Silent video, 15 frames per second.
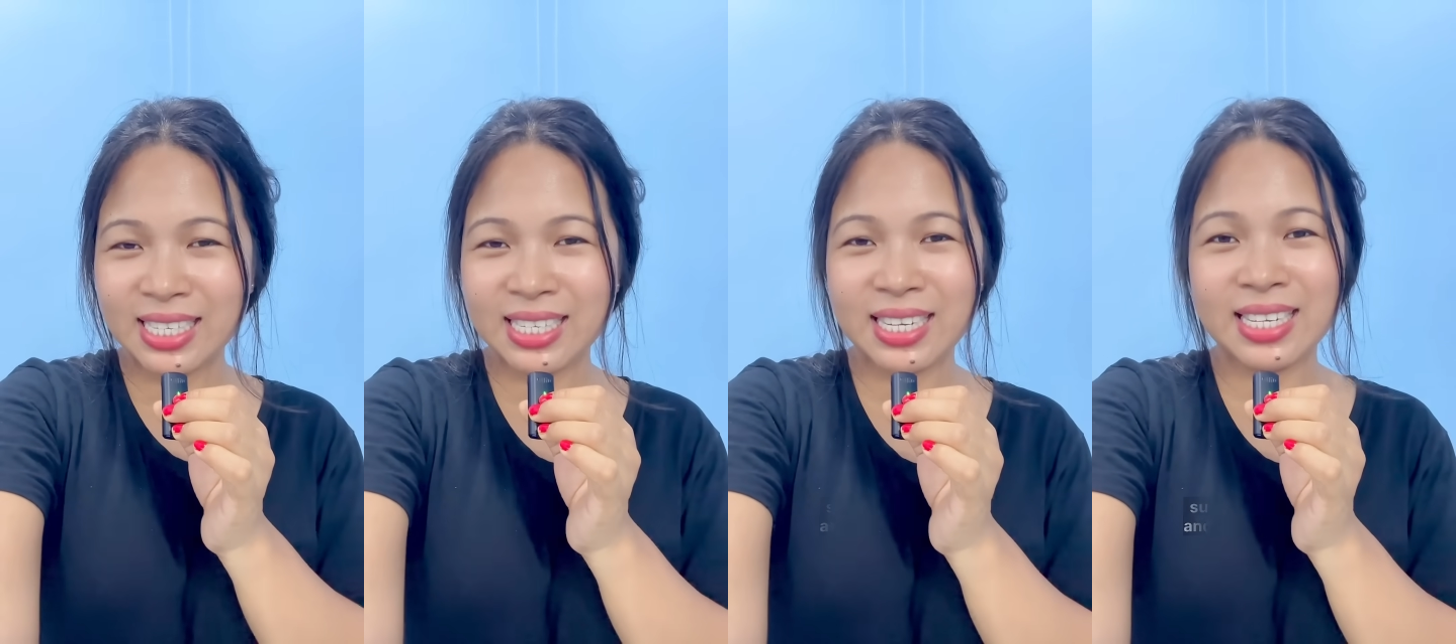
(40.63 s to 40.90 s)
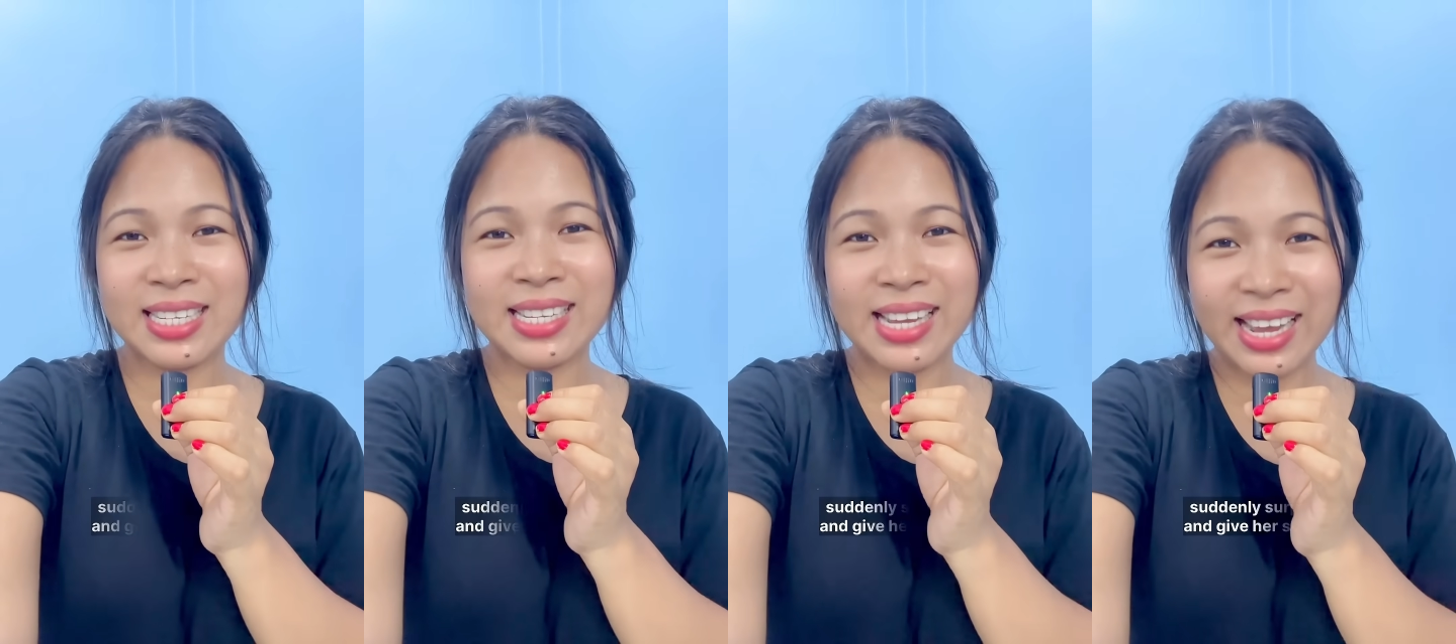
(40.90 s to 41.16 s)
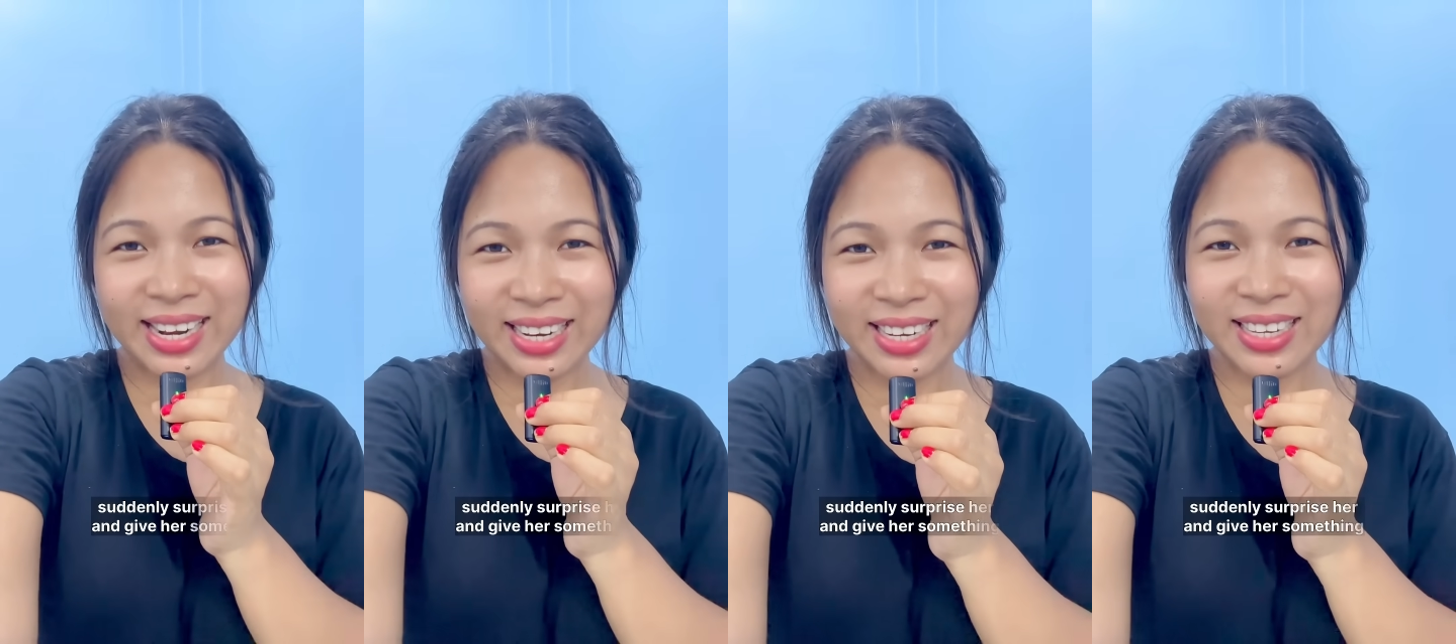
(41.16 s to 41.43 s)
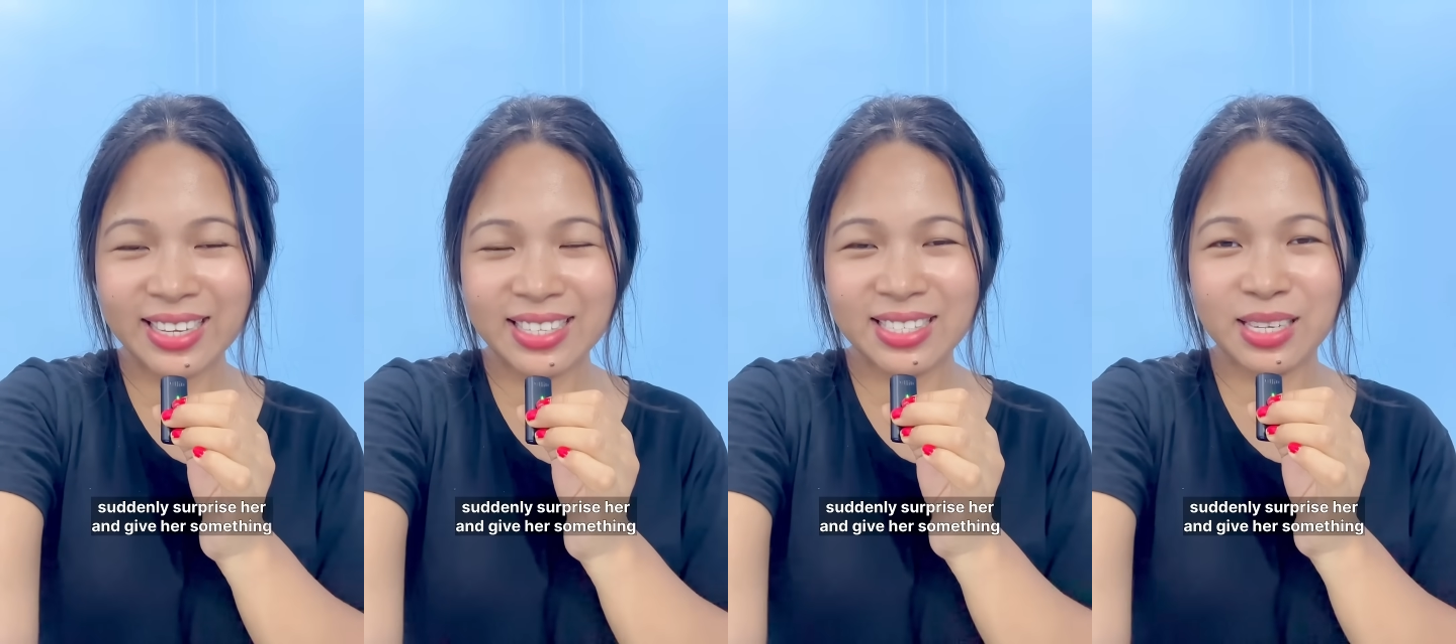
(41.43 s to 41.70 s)

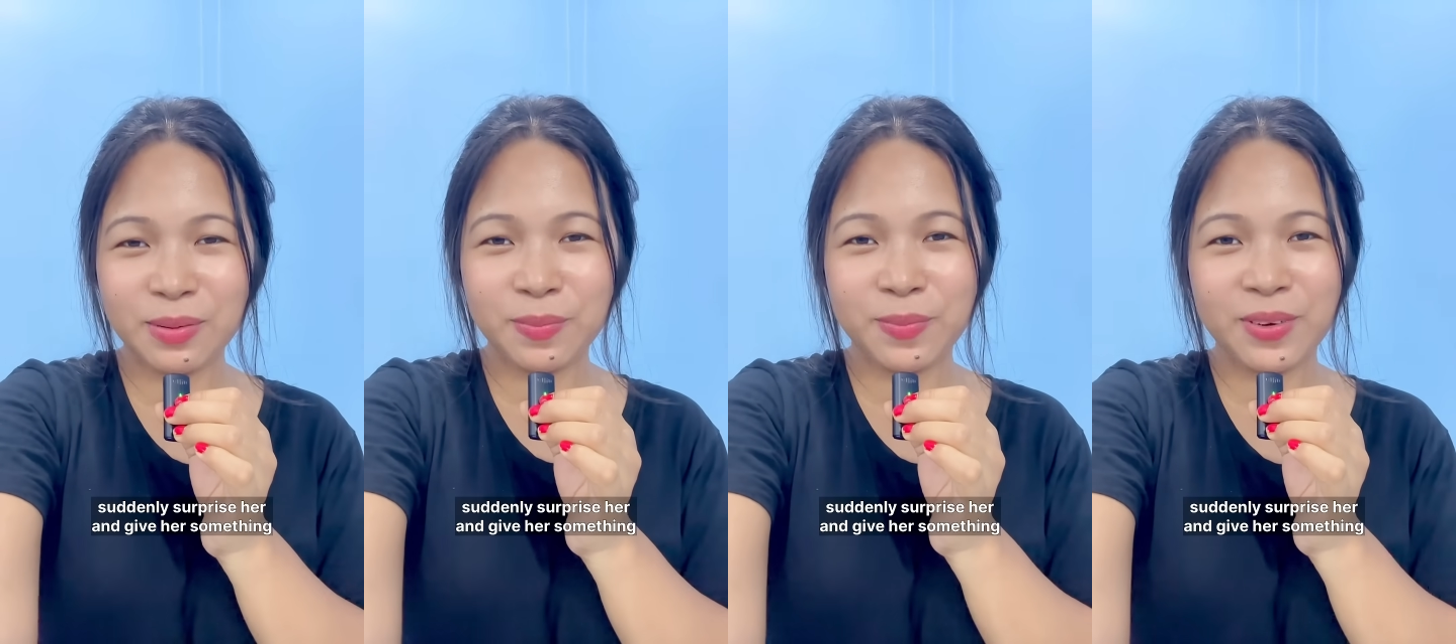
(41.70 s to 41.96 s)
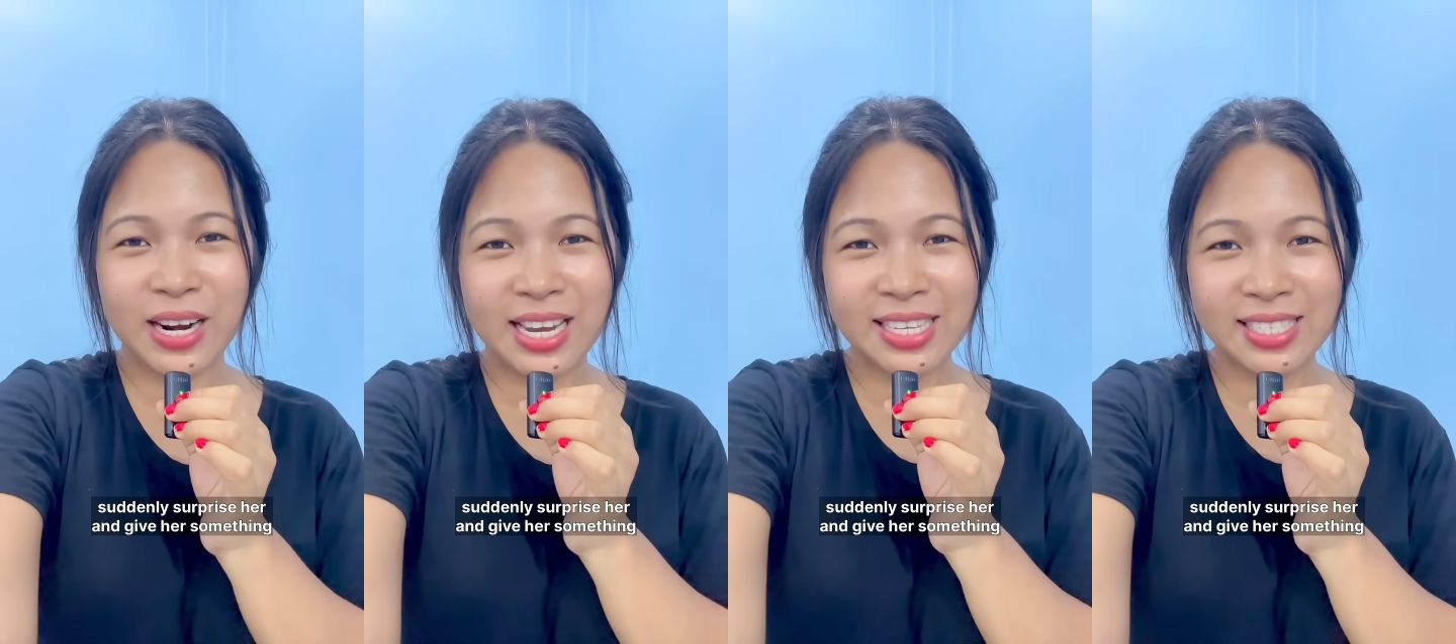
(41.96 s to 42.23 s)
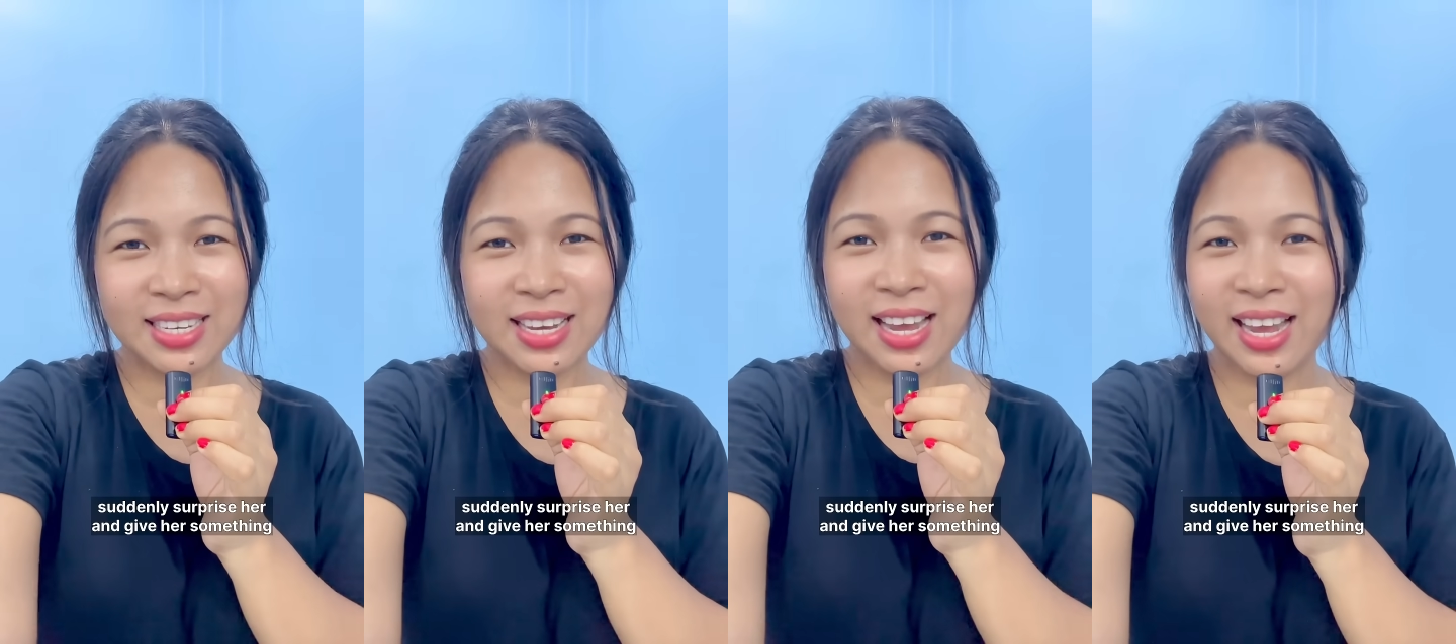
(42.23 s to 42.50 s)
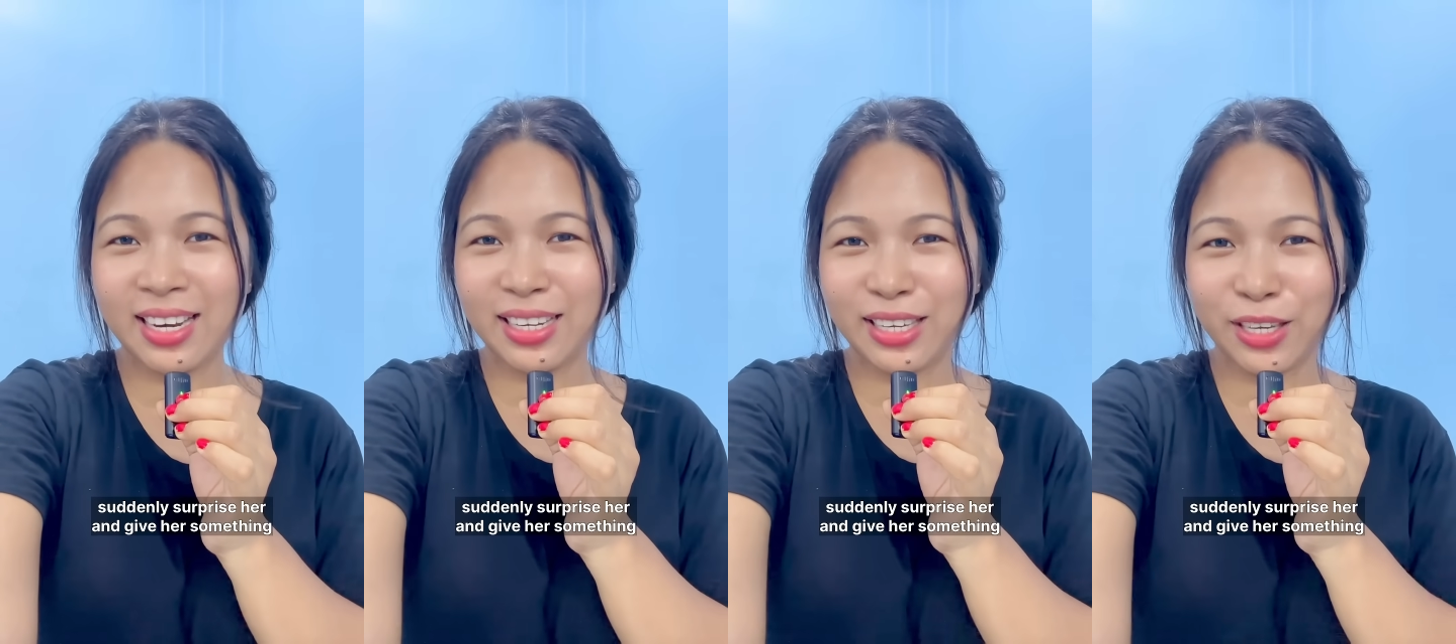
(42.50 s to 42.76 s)
suddenly surprise her
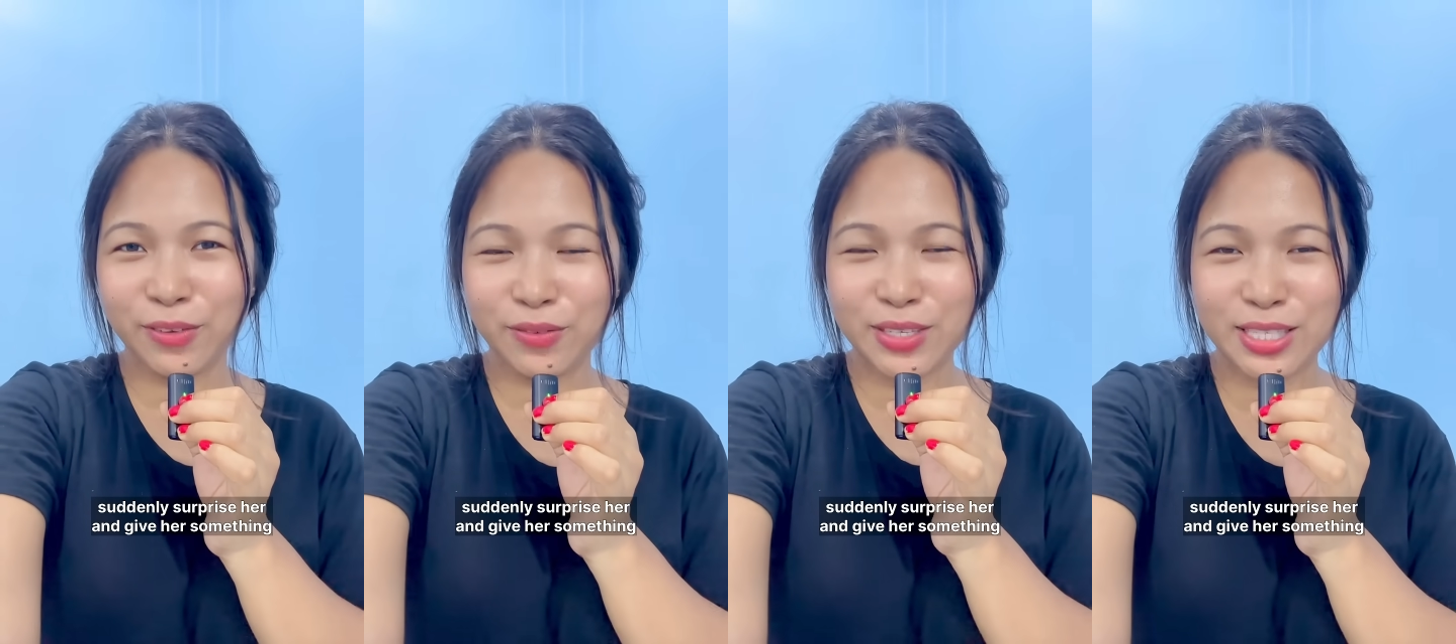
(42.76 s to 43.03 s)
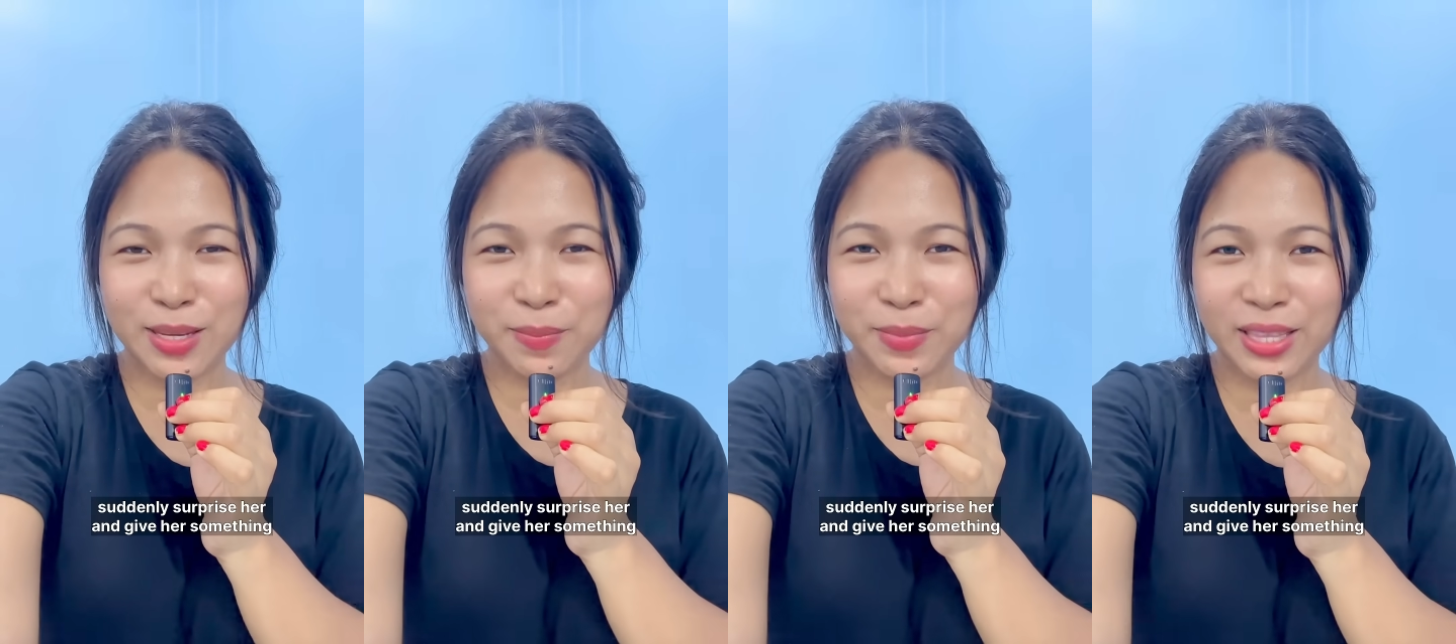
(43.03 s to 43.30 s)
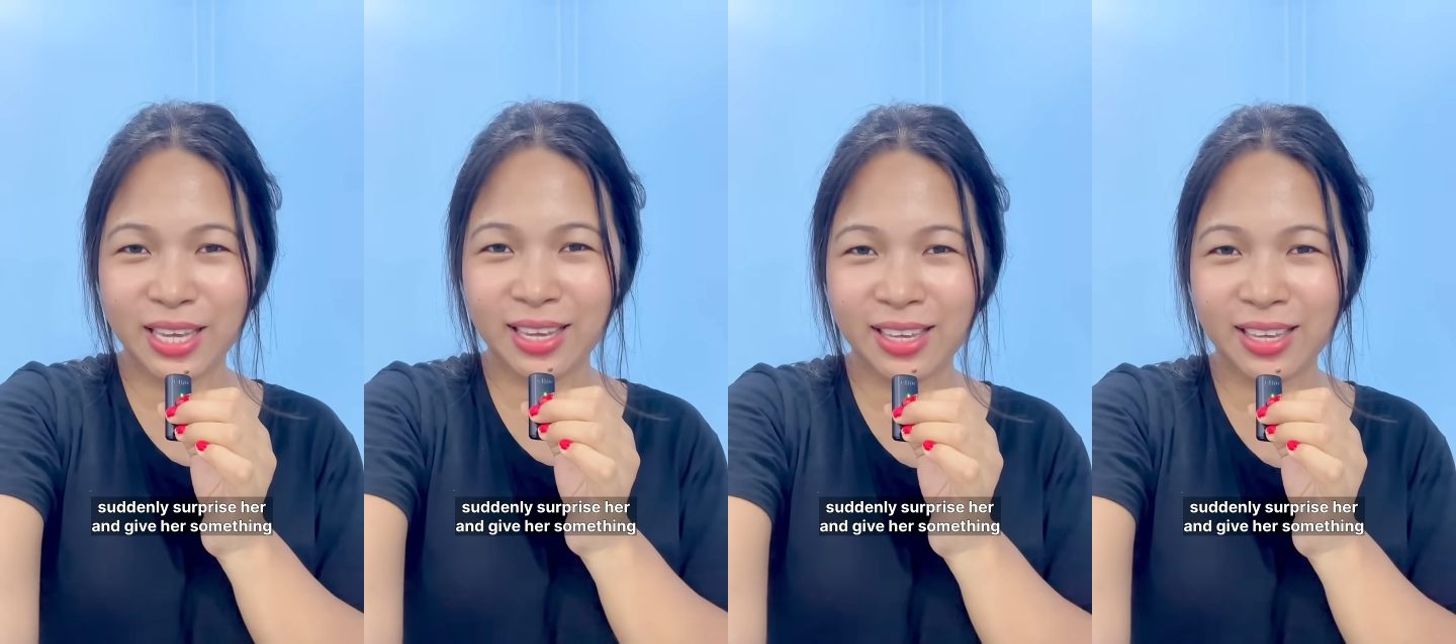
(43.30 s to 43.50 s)
and give her something.